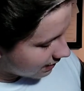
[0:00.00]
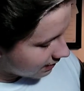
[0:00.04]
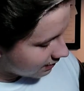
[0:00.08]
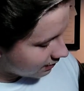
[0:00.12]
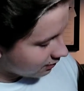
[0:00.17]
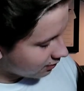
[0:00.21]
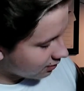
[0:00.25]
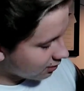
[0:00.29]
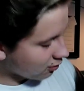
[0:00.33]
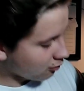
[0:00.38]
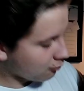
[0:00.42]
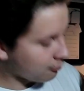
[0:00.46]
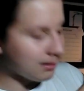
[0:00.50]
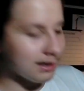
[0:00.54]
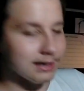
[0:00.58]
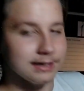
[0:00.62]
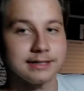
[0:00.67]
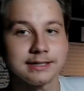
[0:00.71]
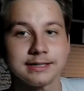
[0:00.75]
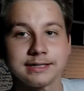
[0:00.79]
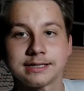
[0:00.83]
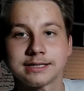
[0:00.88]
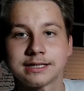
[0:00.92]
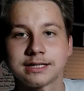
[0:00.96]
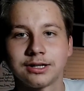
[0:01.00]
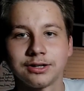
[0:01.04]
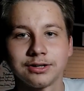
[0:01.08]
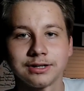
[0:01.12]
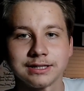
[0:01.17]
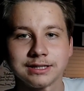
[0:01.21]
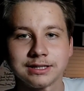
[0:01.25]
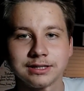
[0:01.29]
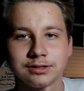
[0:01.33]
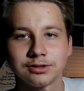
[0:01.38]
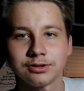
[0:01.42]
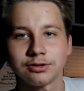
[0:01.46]
and nobody is
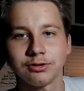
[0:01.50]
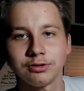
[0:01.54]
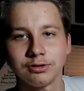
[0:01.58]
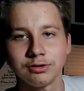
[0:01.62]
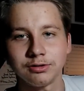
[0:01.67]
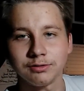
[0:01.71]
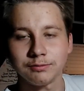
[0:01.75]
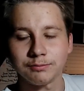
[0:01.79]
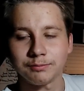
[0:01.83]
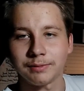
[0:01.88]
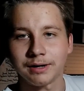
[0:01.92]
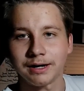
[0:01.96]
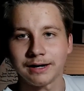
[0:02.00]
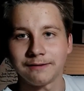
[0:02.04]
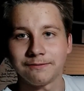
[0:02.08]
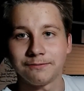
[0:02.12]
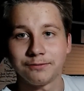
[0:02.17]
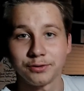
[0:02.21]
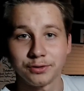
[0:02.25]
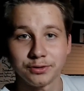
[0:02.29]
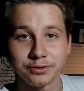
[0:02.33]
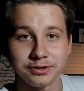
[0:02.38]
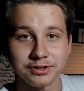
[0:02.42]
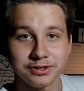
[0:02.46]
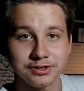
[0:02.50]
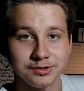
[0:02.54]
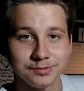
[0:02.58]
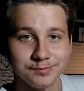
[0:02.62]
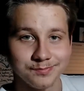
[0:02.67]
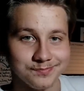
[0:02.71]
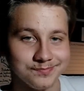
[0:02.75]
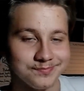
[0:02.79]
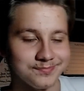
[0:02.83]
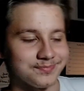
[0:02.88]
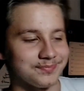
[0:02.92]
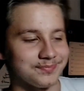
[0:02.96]
gonna steal my footage.